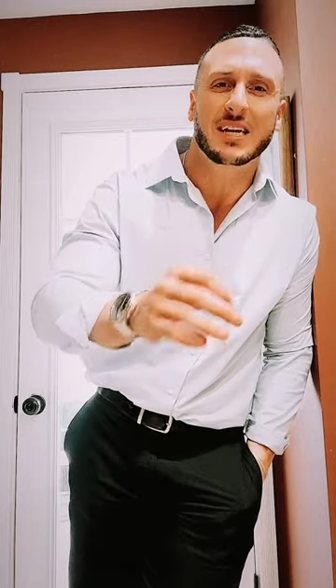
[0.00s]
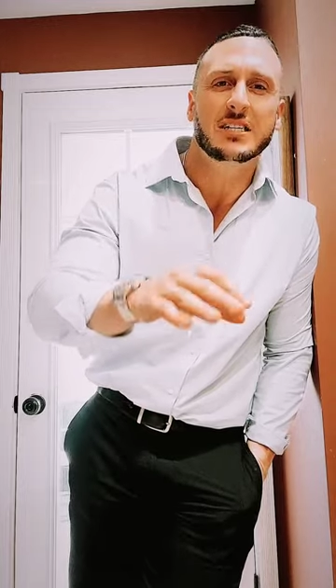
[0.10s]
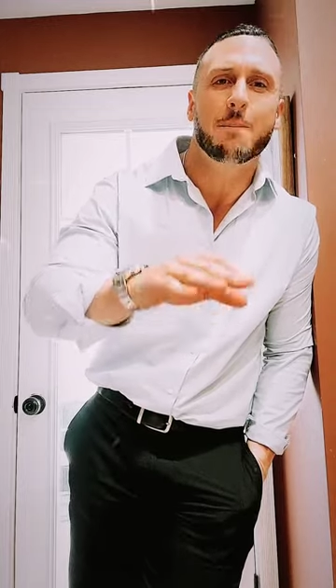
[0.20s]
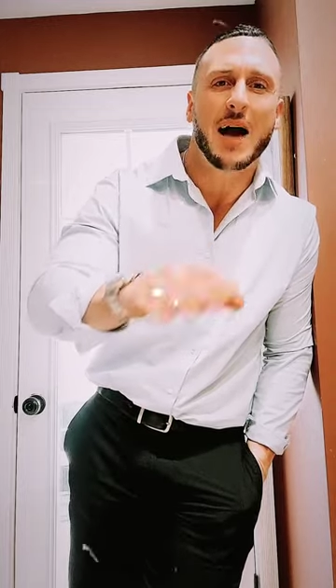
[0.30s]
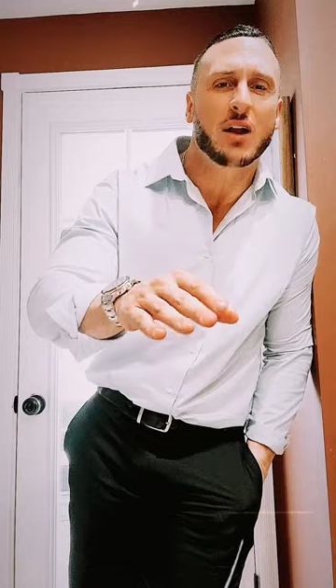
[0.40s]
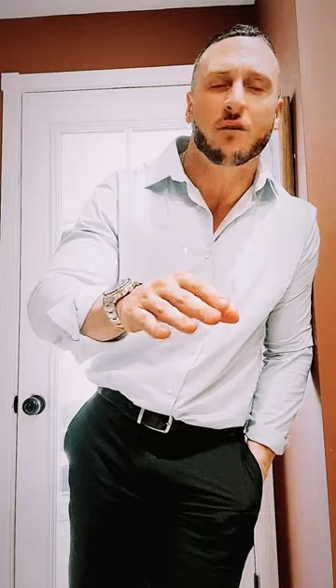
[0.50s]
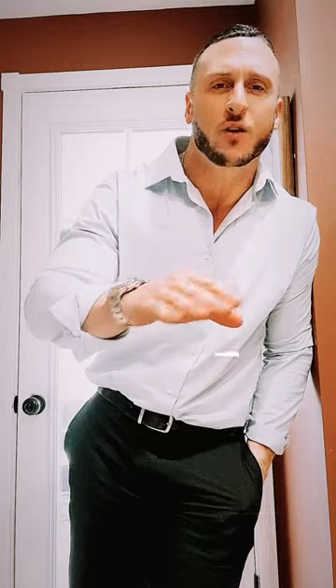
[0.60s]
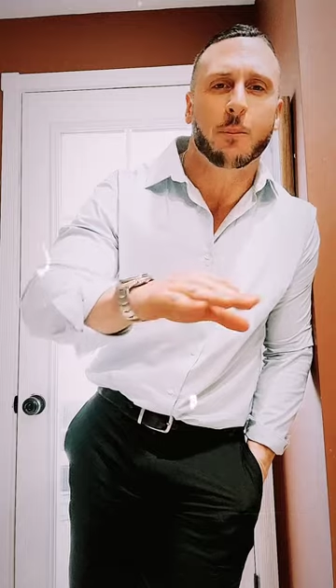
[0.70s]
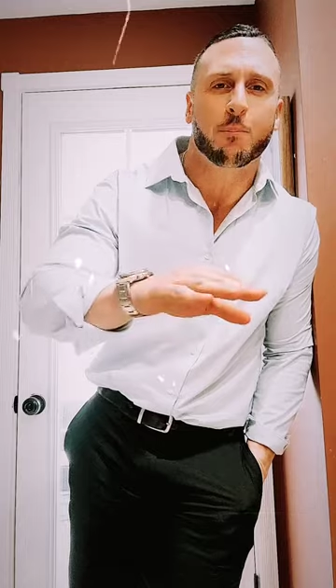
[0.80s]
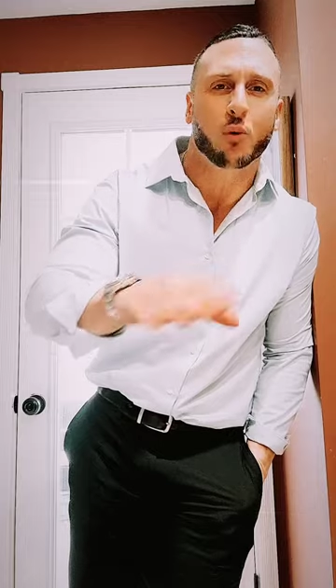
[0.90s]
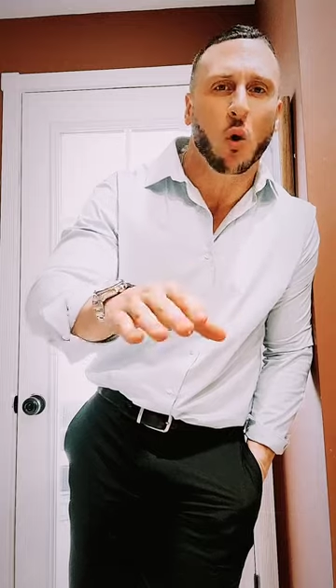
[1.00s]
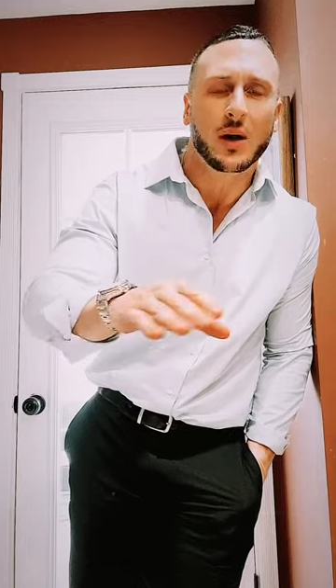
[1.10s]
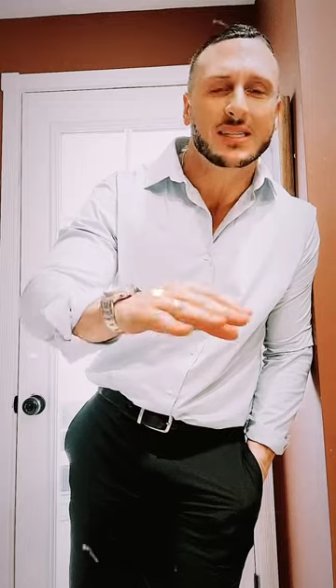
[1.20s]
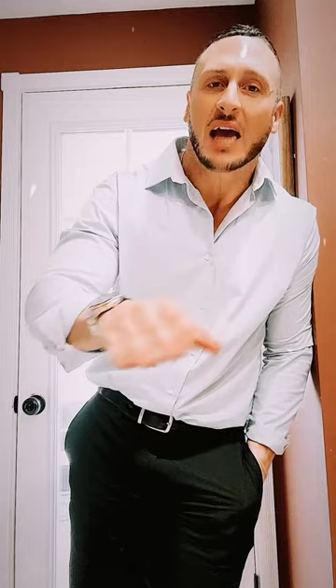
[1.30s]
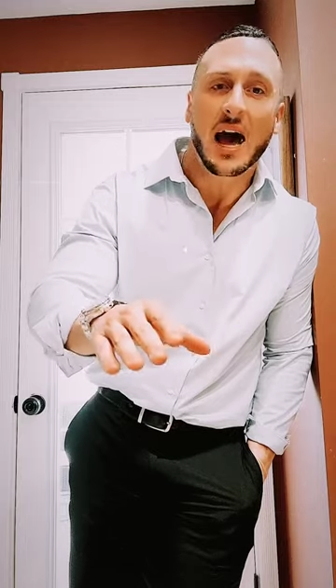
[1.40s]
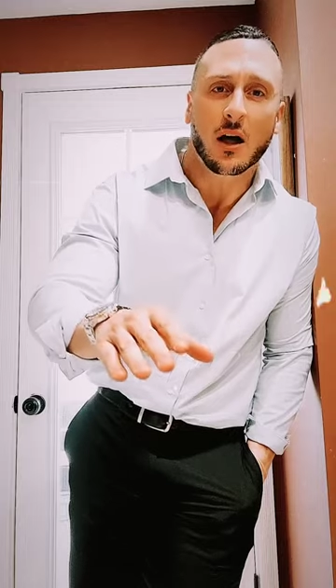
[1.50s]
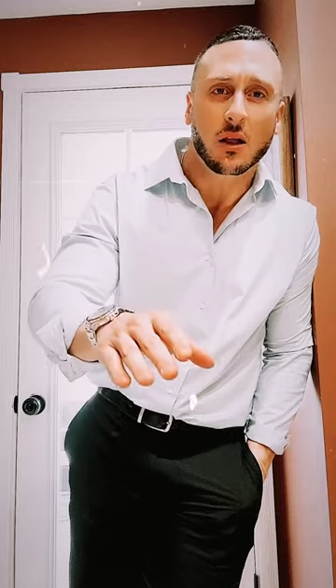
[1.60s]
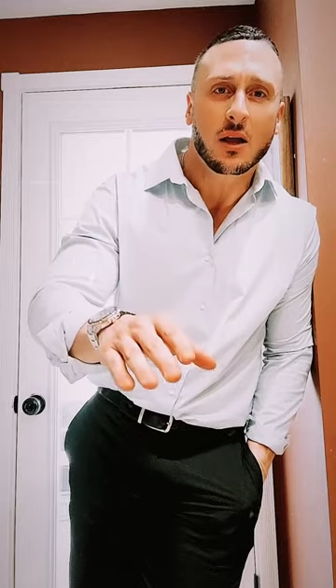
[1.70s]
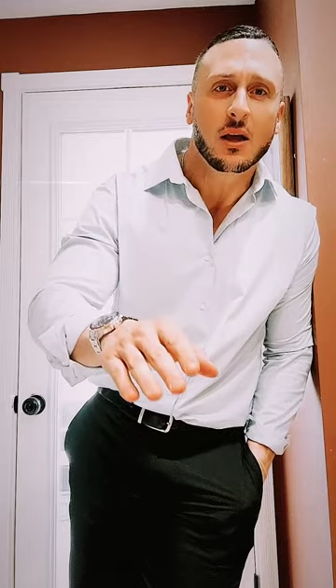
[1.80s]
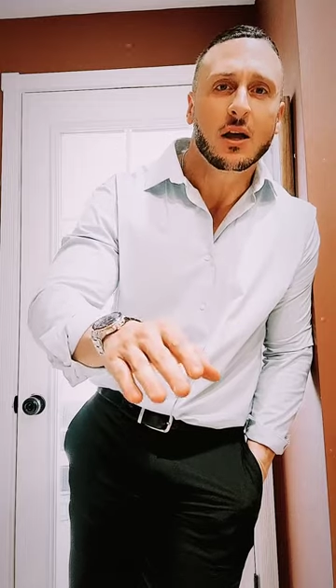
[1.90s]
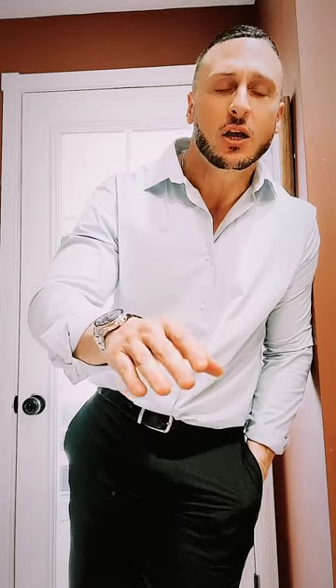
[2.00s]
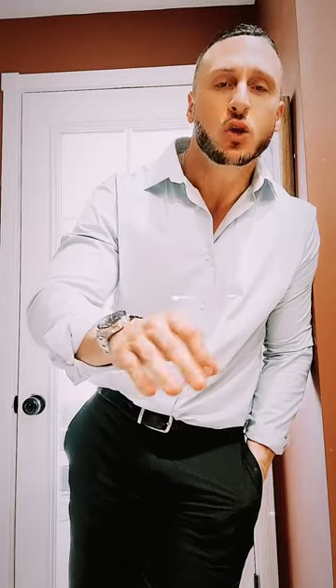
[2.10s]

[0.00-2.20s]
It doesn't matter if you're broke as hell.